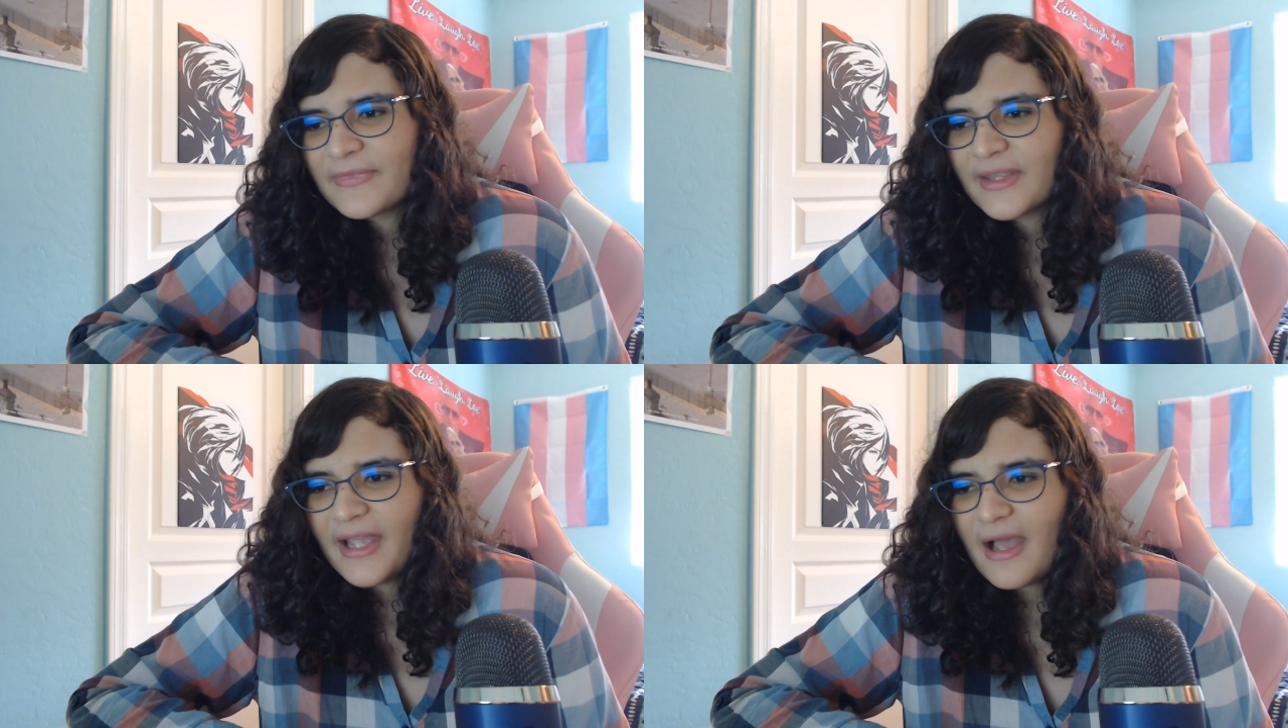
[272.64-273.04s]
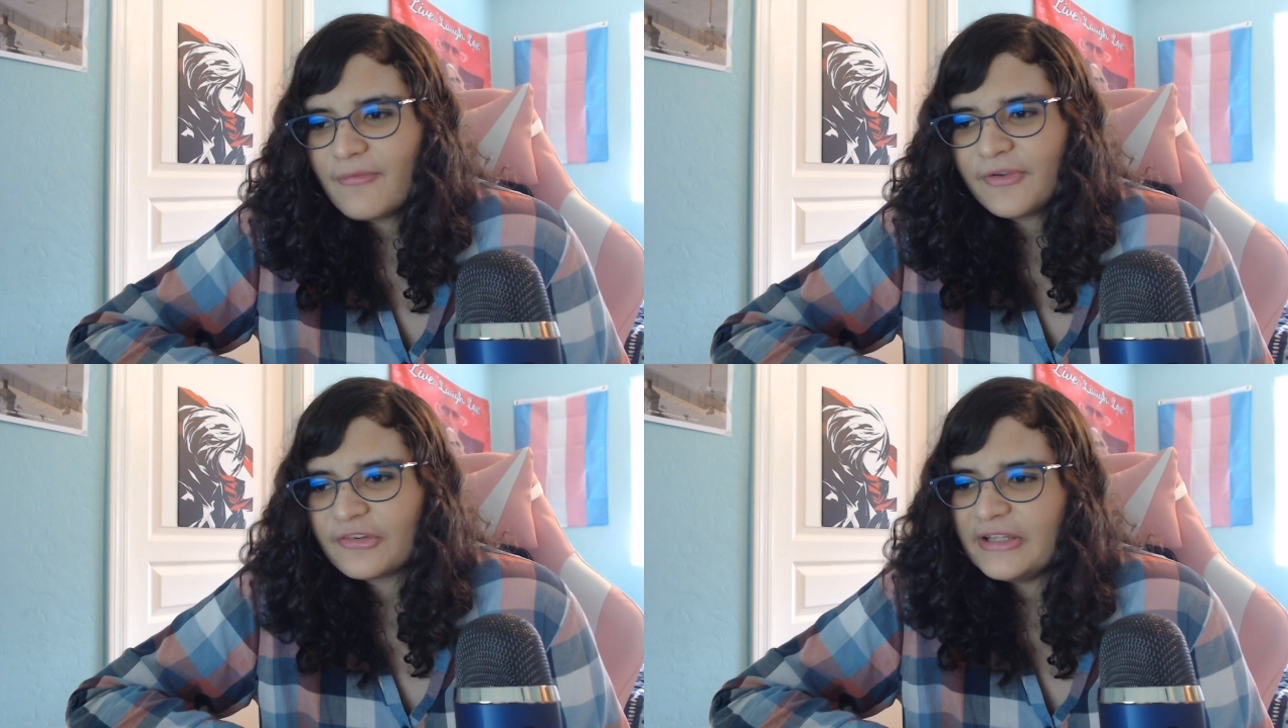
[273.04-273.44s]
how
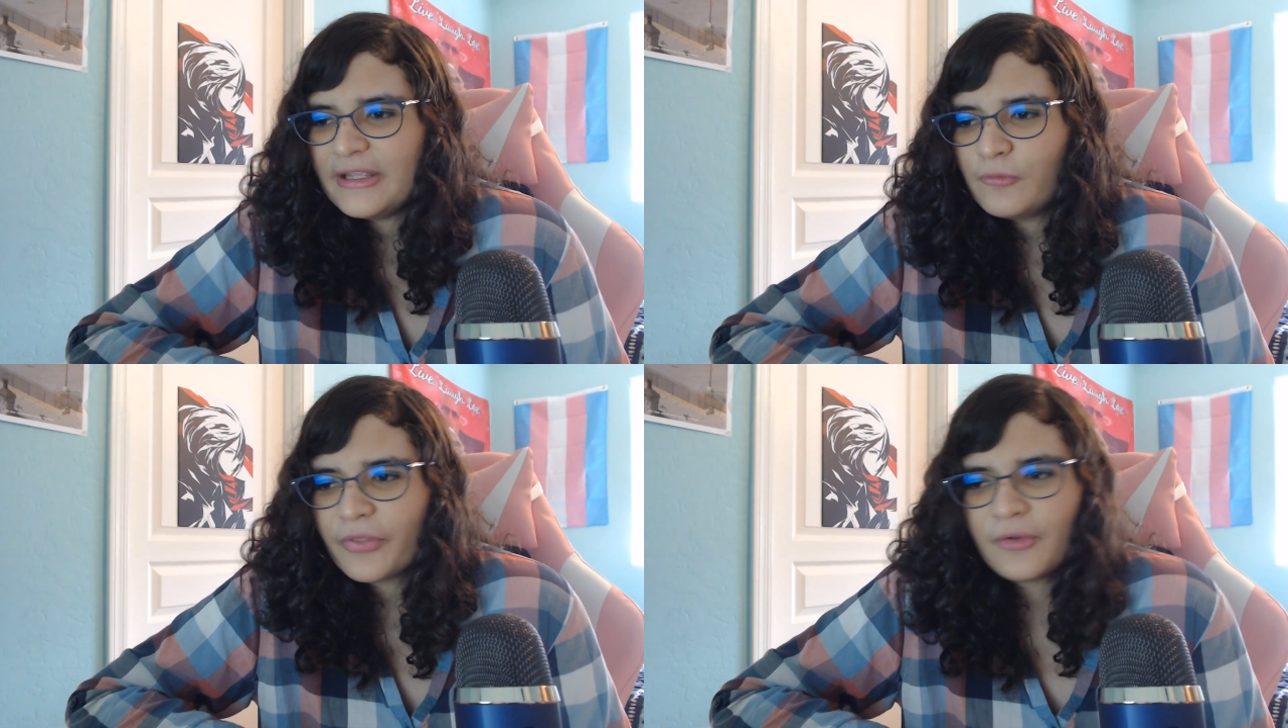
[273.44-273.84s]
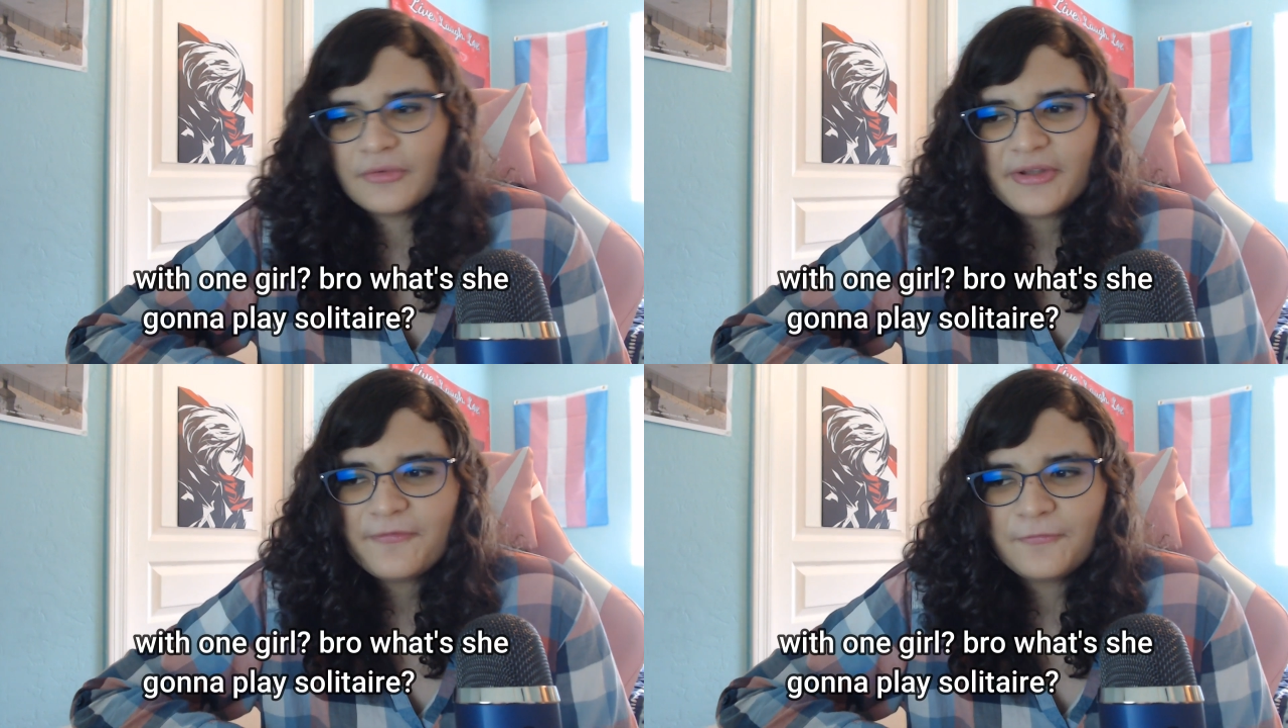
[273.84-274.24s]
this league, with
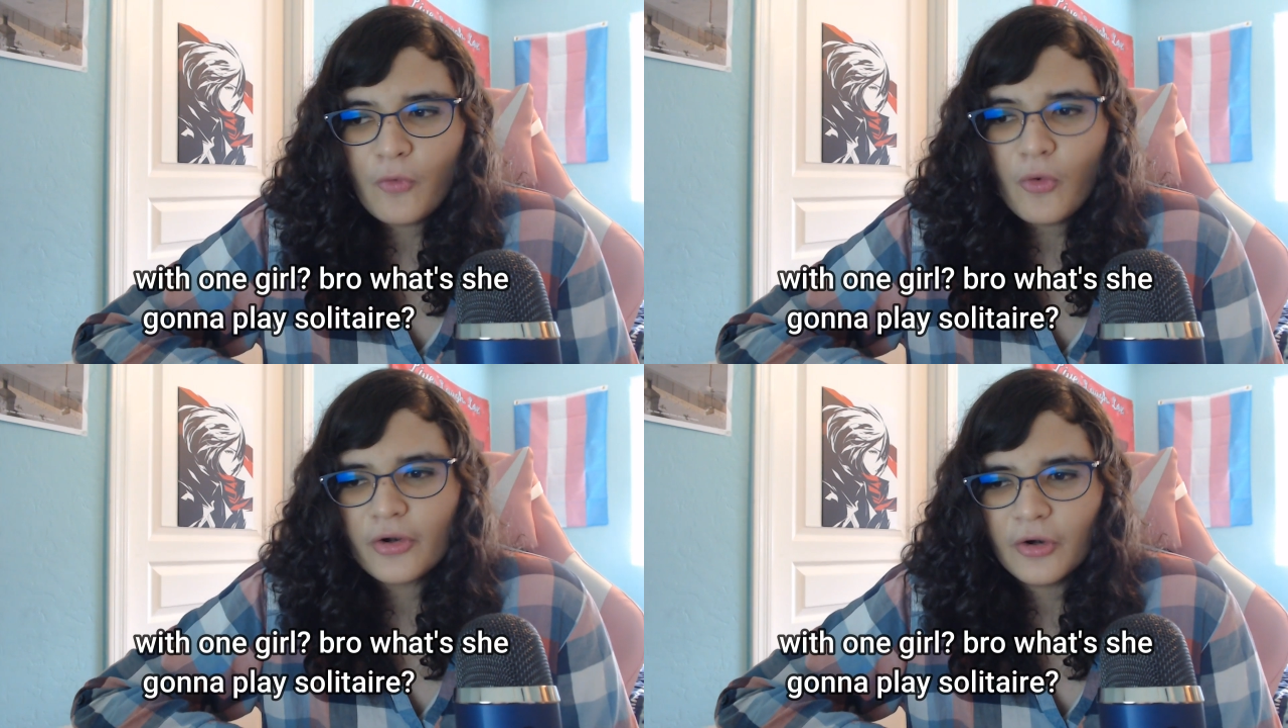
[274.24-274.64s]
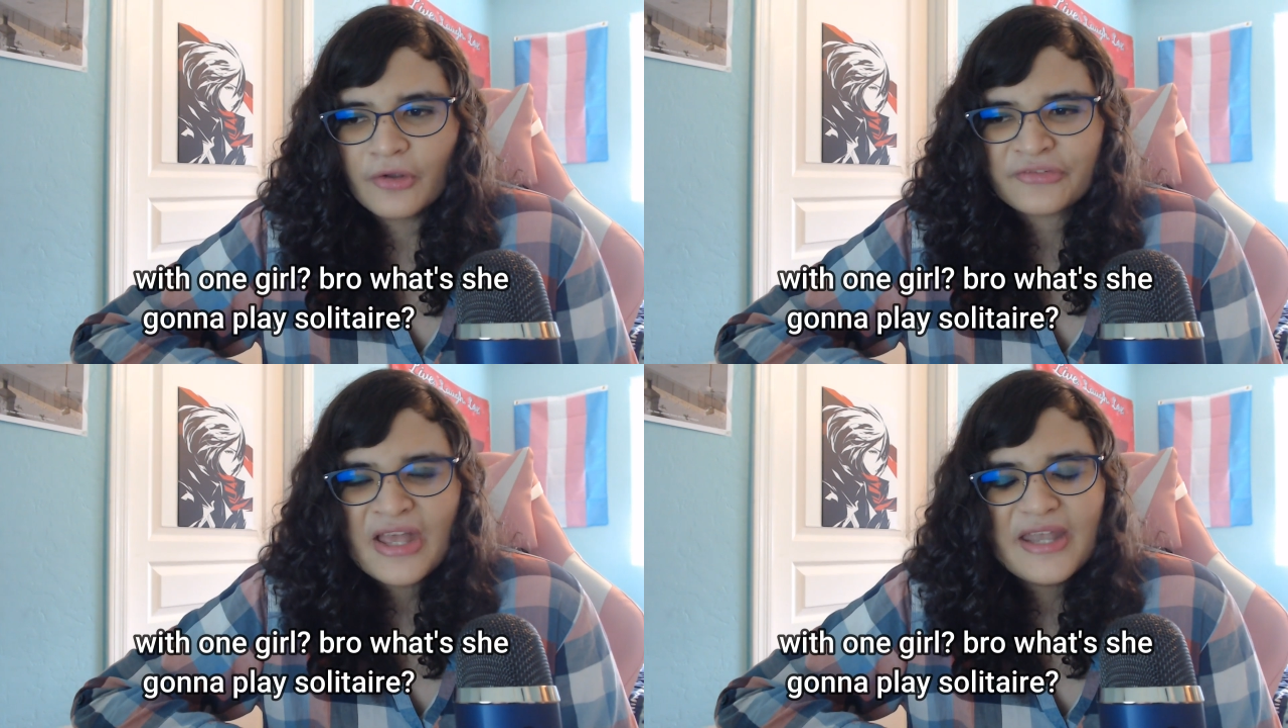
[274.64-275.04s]
only 4 girls